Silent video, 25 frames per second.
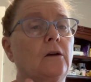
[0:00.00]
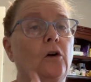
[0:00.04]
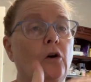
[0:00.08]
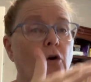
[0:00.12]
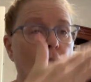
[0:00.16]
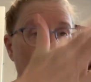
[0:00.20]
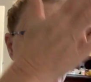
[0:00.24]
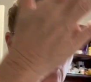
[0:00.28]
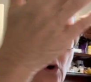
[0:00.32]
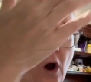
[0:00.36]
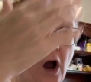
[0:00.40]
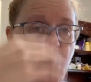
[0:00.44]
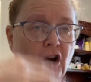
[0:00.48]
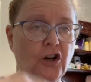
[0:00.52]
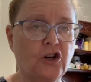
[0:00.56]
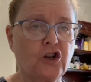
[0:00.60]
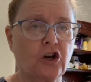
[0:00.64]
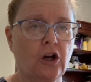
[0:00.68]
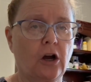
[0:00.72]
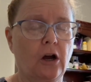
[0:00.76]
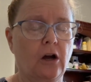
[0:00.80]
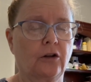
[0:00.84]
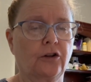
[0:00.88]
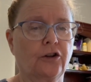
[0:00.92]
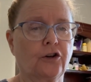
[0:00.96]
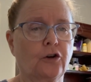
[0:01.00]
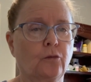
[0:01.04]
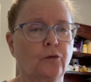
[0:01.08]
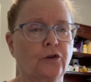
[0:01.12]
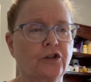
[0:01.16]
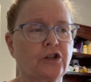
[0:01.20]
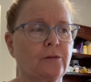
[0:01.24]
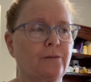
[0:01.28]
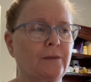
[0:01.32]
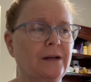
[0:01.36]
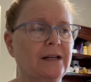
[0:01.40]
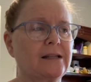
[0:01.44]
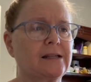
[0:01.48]
wash color,
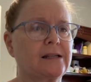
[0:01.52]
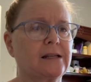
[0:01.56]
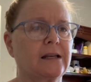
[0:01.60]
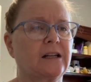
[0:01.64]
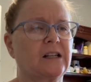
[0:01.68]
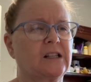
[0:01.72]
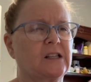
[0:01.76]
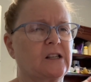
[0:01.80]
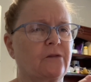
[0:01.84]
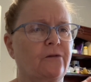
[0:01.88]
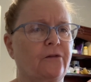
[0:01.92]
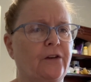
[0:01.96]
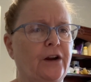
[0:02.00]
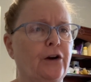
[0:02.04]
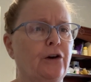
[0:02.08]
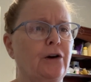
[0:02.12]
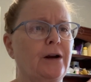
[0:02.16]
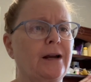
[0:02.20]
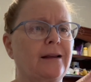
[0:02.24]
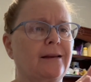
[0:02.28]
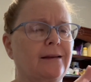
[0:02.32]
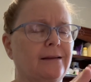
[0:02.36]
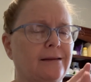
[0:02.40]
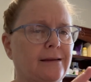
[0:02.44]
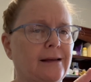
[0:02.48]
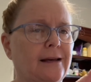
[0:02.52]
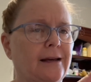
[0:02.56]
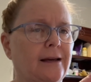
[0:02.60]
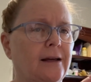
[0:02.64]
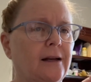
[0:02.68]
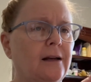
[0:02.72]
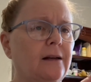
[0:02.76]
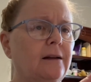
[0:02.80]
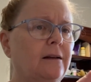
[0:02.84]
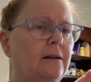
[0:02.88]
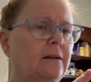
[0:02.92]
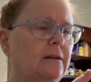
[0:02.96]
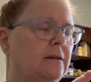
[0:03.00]
which means that it's very
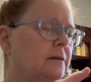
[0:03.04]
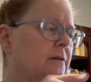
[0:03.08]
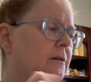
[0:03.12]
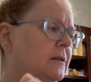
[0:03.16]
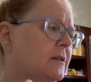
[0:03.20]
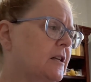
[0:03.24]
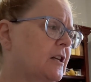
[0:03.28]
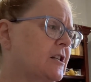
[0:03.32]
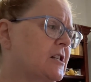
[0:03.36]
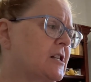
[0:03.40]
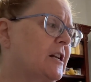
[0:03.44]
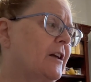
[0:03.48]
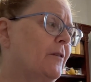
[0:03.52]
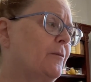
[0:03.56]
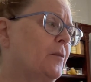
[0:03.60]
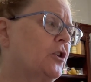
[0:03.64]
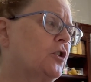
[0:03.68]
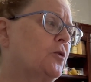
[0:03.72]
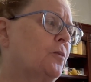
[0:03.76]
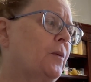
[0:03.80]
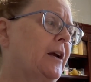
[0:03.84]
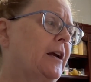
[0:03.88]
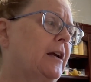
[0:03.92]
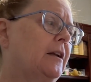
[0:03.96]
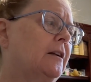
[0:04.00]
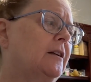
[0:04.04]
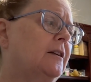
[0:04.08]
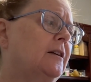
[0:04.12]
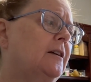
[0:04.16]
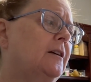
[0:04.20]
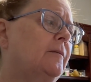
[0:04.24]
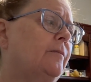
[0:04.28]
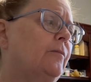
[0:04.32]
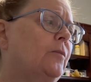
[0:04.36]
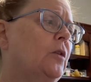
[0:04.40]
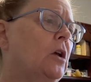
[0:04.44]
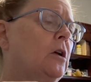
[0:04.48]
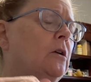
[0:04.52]
thin, doesn't have much paint in
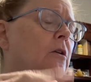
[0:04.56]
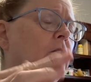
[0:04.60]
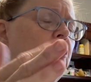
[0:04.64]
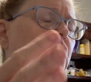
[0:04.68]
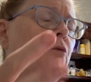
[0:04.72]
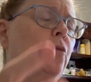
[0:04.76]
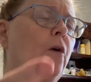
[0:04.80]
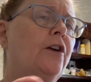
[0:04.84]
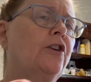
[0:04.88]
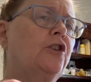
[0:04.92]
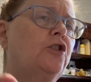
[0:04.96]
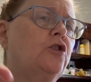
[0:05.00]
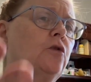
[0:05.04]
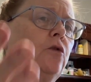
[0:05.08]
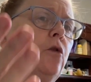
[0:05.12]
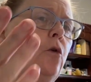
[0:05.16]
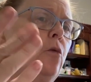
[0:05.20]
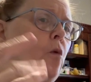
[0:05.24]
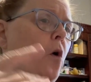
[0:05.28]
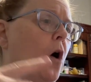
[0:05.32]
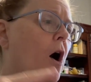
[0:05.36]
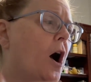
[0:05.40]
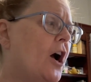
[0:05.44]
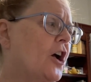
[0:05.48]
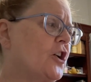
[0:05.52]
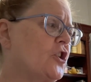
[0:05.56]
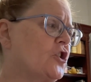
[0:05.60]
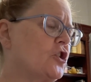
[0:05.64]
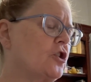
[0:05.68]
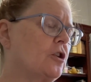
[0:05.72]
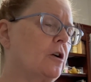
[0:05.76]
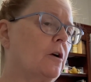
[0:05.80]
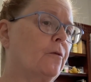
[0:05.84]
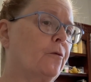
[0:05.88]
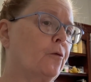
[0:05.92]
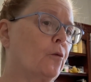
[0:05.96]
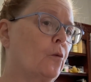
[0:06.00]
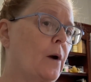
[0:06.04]
it. You want to do a wash
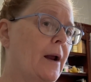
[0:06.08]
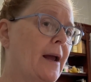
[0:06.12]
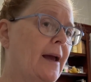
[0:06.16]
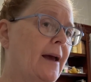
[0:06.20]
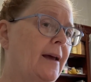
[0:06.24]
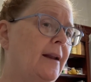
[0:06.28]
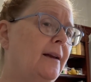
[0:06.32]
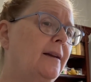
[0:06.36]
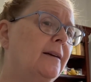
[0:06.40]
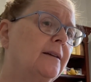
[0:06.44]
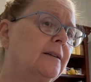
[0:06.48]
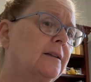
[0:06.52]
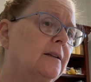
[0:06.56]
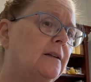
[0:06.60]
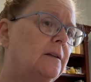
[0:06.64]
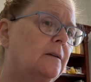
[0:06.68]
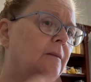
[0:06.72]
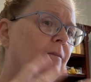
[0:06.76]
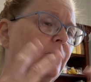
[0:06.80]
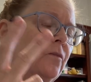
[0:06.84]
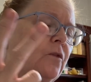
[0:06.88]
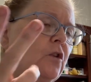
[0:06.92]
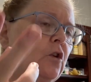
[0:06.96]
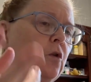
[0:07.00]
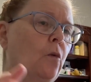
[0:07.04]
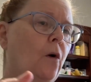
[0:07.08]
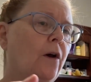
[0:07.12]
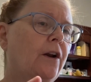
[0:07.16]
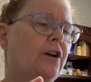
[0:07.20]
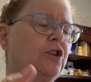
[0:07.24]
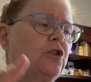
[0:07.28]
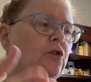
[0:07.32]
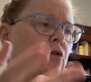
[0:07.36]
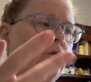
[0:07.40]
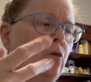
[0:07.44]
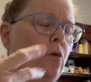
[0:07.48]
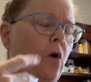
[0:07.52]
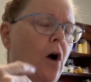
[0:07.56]
of red. You want to
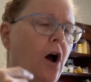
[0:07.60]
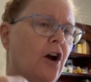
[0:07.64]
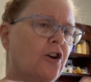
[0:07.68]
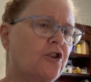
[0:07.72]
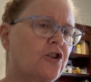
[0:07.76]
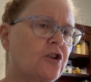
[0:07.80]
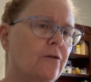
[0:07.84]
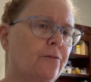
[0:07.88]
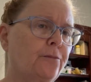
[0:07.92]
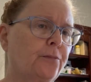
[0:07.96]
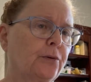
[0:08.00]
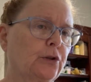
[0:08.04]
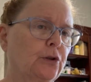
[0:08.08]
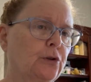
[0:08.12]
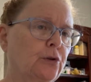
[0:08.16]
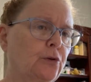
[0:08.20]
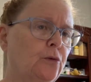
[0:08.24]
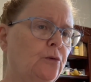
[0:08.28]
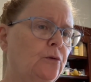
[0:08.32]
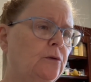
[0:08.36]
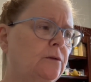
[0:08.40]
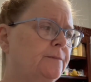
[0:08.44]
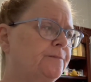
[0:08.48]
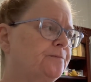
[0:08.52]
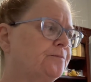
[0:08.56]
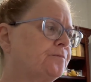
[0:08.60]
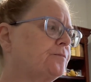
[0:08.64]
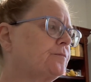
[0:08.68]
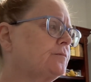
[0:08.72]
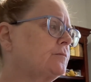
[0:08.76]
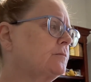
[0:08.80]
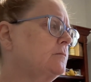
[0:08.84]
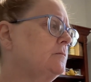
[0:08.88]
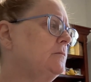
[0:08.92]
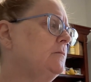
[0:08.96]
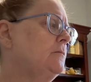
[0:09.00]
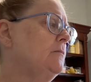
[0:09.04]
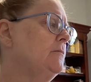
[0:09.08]
do a wash of blue.
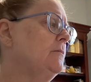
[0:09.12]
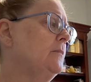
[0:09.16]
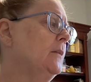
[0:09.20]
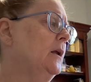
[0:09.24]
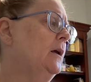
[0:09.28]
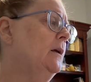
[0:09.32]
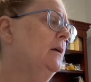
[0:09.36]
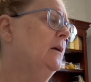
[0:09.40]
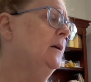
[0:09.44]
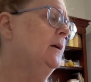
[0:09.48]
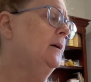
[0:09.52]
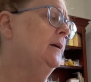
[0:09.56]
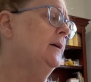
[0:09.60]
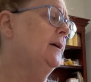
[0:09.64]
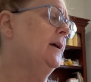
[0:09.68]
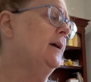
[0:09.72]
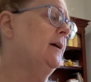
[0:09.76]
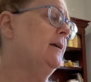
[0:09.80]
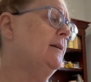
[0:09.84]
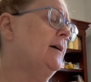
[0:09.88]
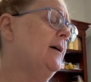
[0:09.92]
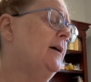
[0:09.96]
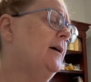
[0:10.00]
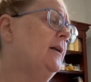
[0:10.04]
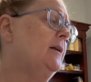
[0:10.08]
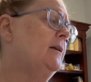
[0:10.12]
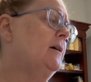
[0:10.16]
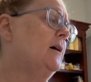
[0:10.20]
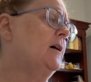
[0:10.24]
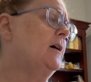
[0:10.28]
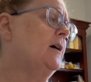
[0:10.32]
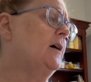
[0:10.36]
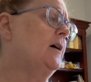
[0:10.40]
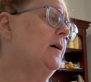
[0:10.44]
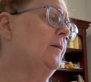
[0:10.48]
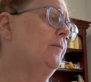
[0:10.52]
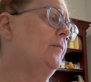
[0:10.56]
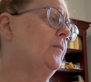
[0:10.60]
And then
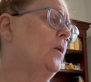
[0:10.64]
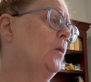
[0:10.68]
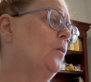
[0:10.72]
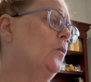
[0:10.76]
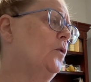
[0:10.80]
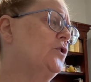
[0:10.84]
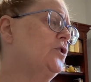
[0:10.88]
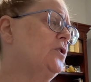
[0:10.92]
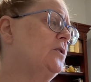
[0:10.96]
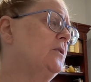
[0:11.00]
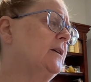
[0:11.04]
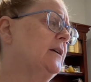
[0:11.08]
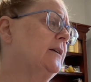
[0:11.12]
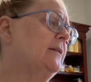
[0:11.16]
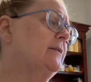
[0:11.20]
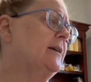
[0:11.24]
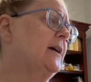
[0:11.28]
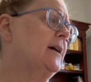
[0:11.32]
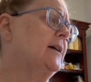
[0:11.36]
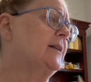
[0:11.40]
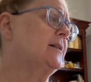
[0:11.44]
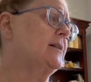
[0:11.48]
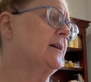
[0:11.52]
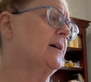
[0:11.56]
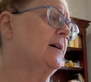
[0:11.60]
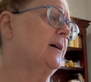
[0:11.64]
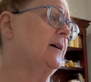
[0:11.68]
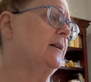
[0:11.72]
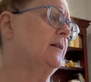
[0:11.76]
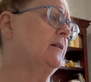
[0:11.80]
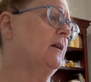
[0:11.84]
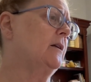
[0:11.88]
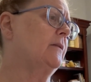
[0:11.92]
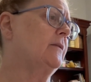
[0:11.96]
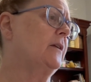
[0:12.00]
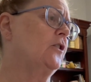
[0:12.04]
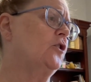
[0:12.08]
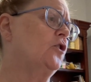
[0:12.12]
once you get that
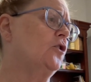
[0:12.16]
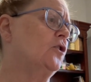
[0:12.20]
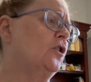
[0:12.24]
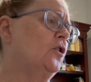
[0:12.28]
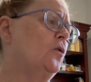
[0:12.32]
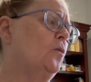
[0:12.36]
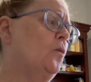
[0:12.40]
done, then you're going to